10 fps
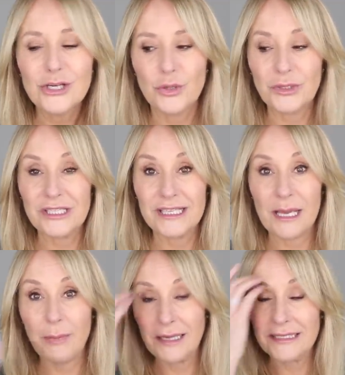She wanted to
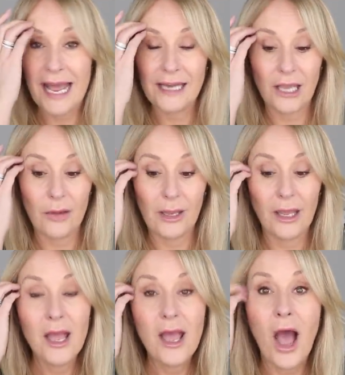keep her tan
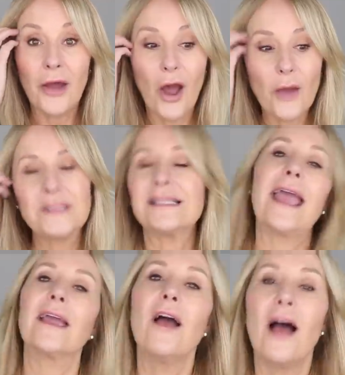going. And I was
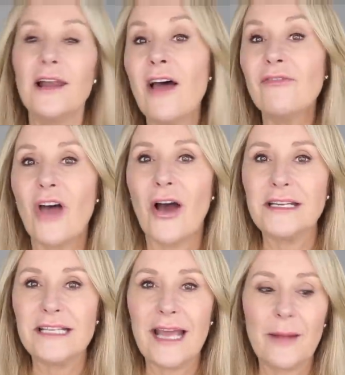saying, I love that
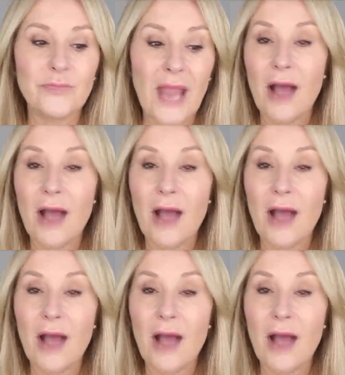idea.